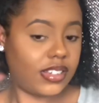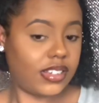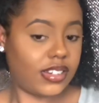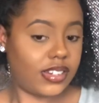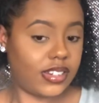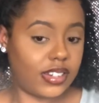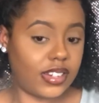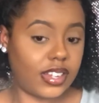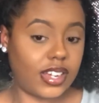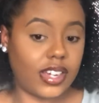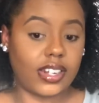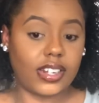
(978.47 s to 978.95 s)

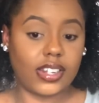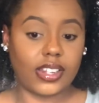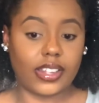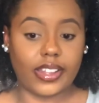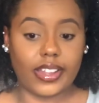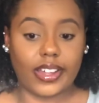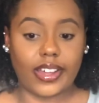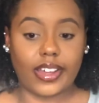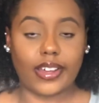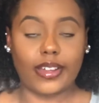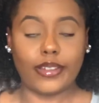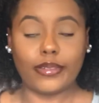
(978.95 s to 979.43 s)
Not a
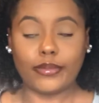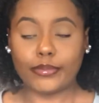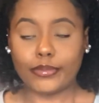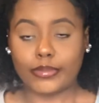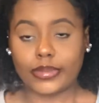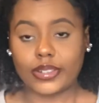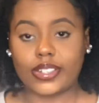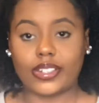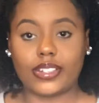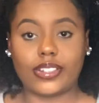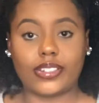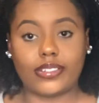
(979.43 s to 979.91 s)
lot,
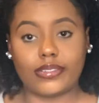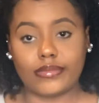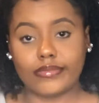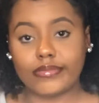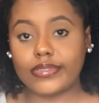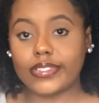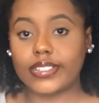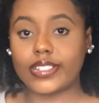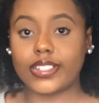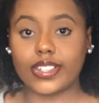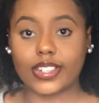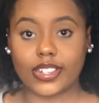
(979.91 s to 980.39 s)
but
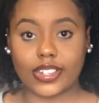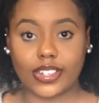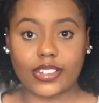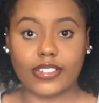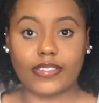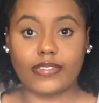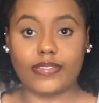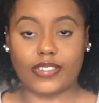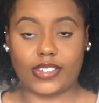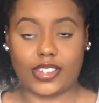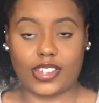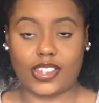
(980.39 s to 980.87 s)

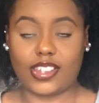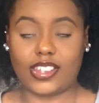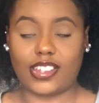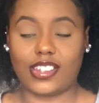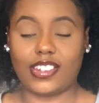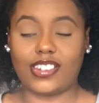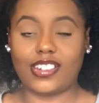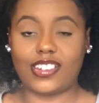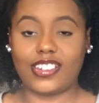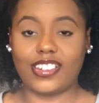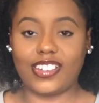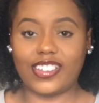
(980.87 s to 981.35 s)
significant.
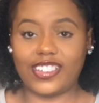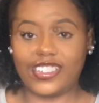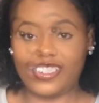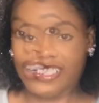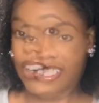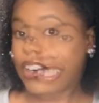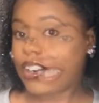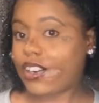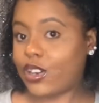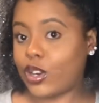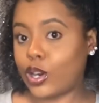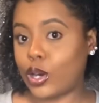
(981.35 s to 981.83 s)

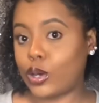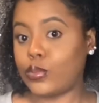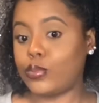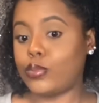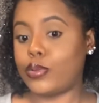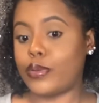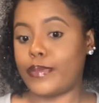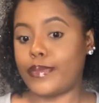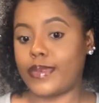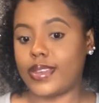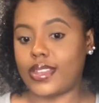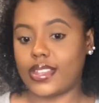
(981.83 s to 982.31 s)

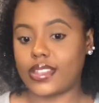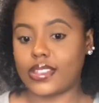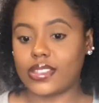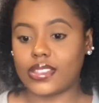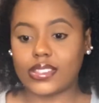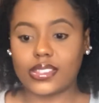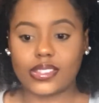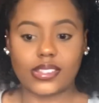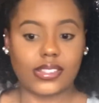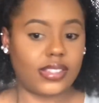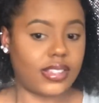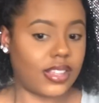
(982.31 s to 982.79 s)

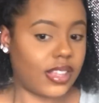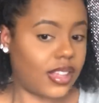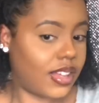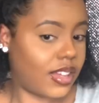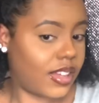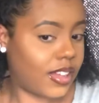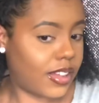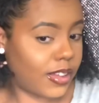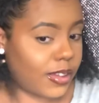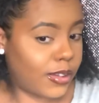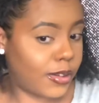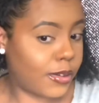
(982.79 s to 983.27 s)
Compliments.
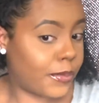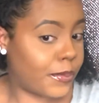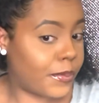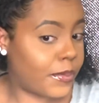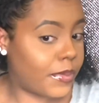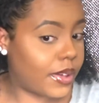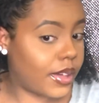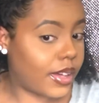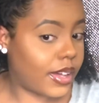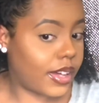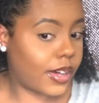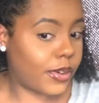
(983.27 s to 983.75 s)

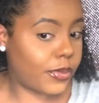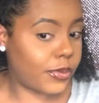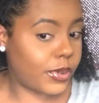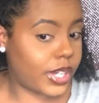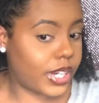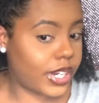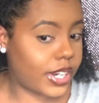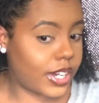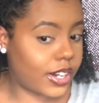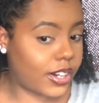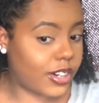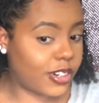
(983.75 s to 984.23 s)
I went
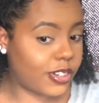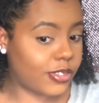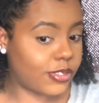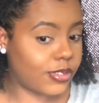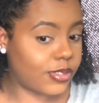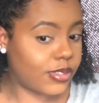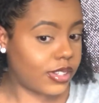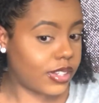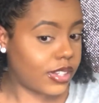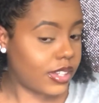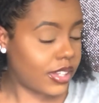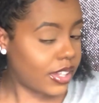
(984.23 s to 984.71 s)
out
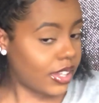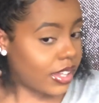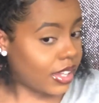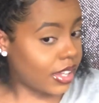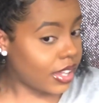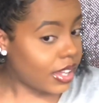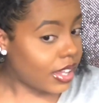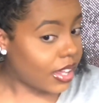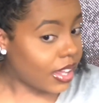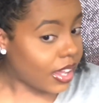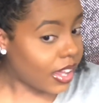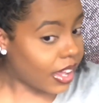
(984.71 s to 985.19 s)

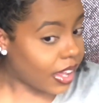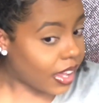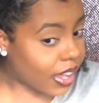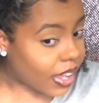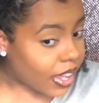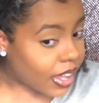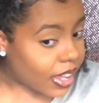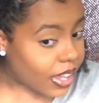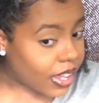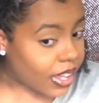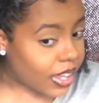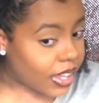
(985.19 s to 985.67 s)

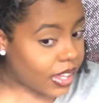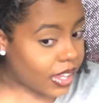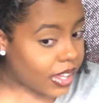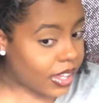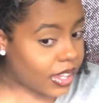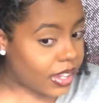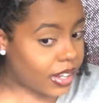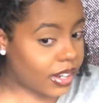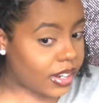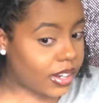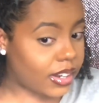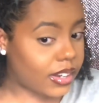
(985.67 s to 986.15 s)

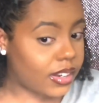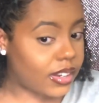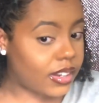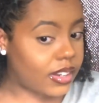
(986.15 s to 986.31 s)
and